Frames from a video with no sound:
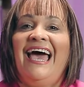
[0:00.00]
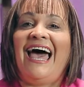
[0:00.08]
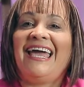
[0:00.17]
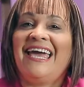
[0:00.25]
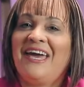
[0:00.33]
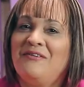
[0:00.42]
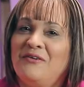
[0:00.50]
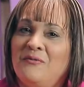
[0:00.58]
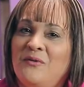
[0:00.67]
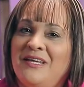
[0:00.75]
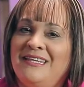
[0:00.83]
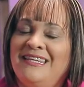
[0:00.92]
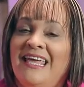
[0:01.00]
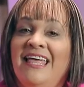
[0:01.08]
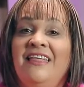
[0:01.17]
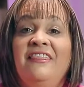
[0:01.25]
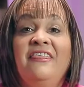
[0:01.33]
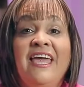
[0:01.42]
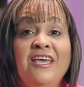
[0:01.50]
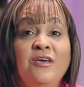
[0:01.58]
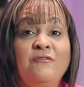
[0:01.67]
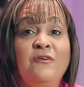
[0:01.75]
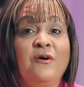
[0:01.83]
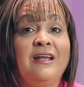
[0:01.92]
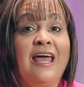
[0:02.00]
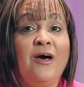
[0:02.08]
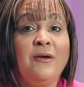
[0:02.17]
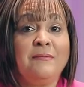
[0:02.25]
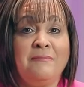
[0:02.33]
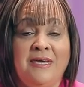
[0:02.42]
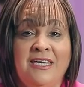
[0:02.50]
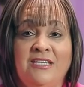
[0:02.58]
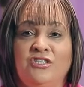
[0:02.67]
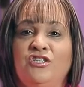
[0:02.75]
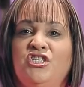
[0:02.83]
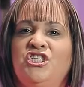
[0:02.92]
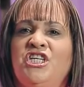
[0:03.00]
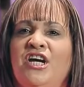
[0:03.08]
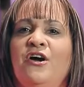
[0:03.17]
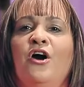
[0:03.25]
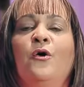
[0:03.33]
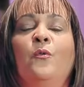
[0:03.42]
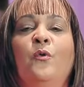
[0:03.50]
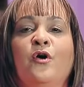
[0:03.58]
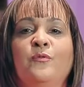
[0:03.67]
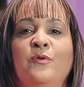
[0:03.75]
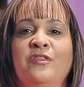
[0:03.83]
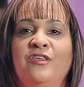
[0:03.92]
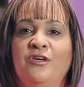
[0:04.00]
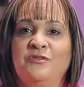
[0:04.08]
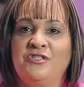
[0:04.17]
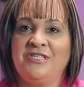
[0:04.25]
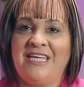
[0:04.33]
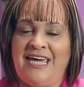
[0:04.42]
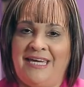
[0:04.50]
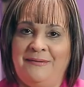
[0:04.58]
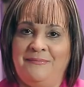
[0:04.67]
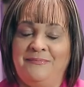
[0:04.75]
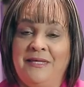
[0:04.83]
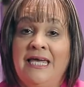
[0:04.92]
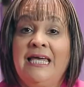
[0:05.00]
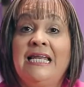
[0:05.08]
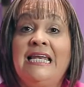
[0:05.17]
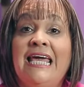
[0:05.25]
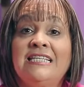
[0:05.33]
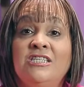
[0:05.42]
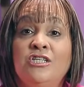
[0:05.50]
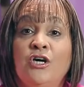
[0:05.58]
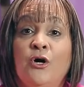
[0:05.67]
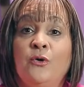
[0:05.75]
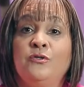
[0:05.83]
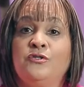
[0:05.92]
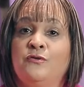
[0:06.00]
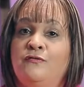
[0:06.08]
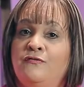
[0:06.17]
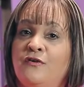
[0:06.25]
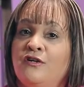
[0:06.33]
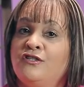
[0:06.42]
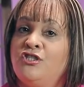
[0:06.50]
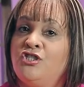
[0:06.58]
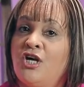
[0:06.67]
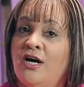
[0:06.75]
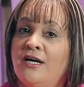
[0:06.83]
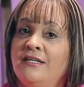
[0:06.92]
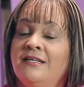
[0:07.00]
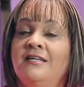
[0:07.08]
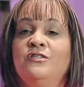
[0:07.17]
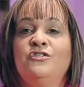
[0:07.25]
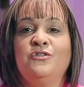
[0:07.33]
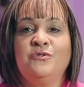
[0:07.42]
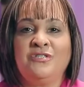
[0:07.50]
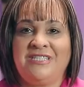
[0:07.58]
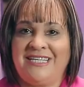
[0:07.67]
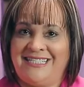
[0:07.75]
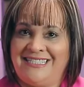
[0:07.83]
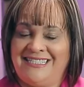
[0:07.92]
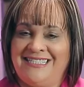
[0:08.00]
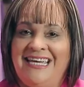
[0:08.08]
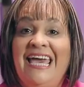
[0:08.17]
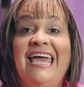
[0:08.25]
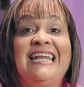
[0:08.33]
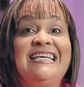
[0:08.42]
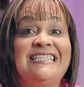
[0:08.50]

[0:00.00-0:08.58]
Hi everyone! Thank you for allowing me to share a word with you today. Let's go to 1 John 2 6, and it